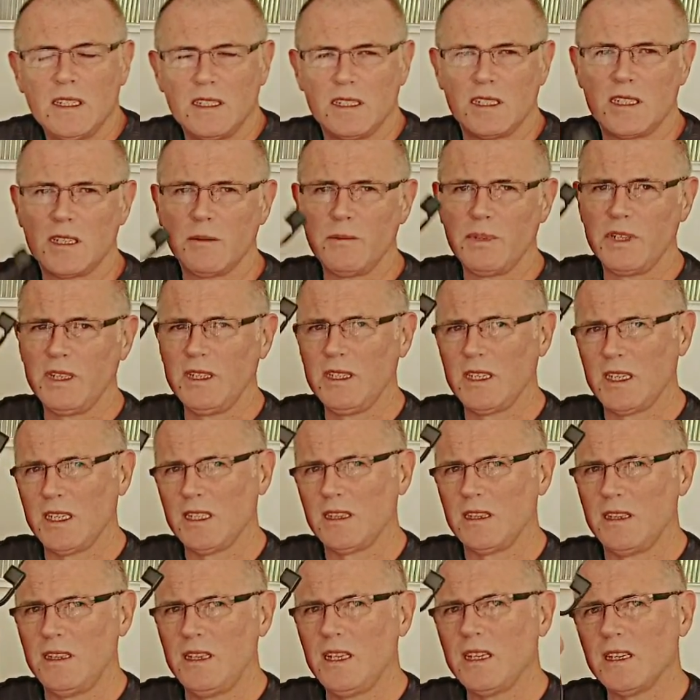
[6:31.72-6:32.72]
Something like
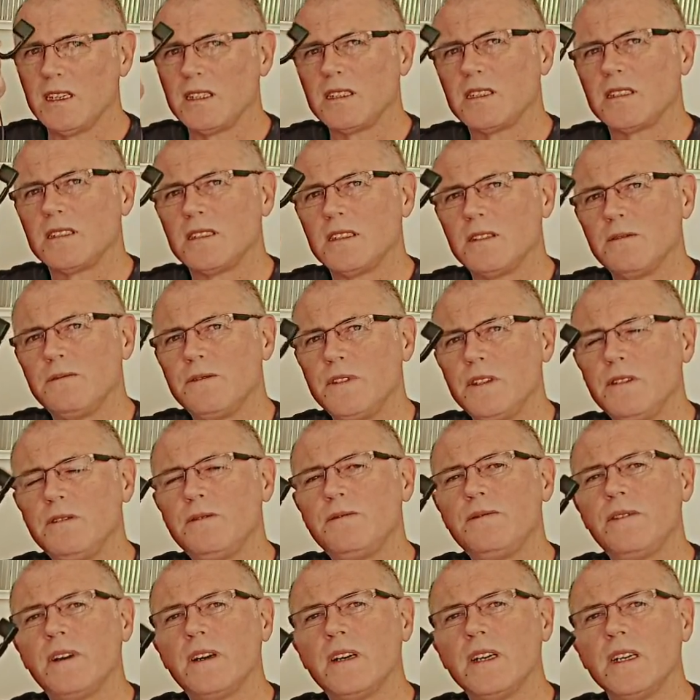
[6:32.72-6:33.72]
this, the
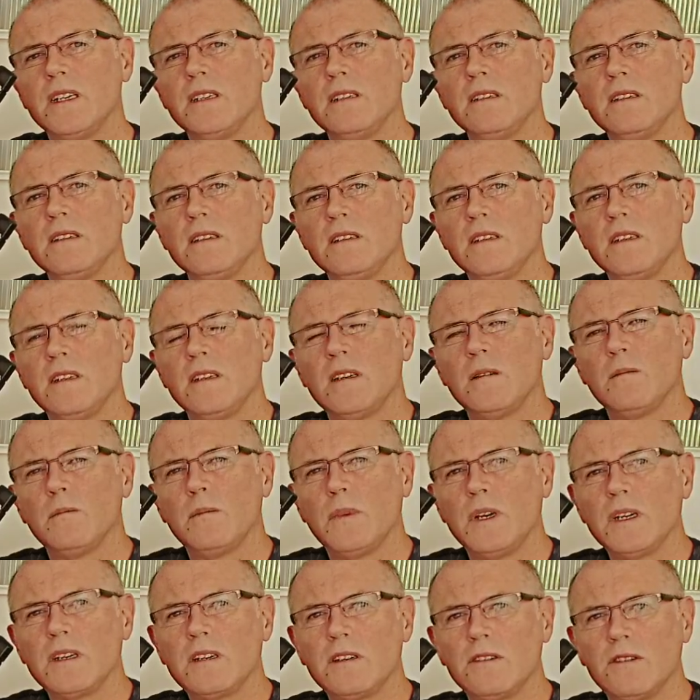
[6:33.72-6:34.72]
Vufine
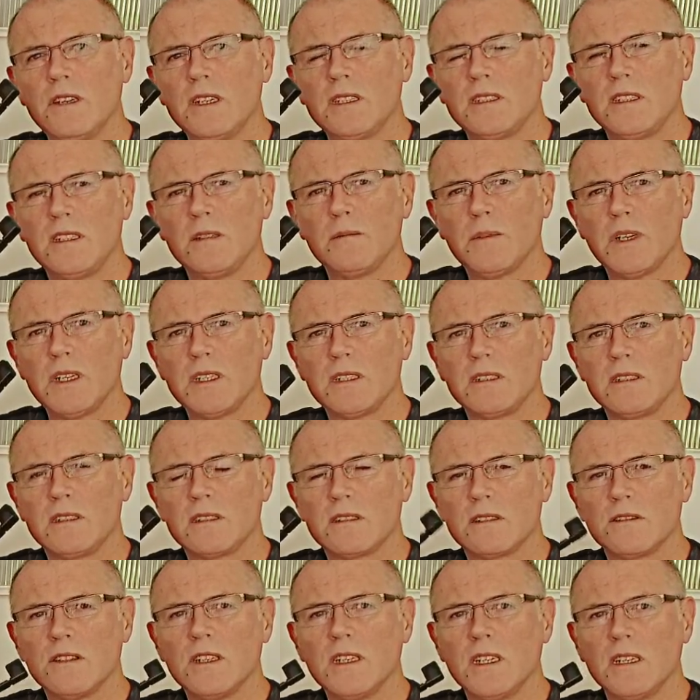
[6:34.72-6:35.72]
micro HDMI
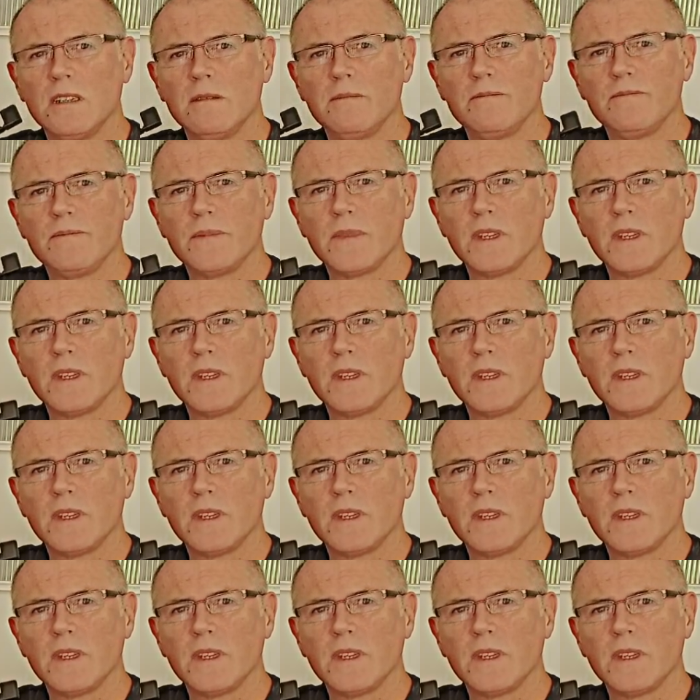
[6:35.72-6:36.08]
screen,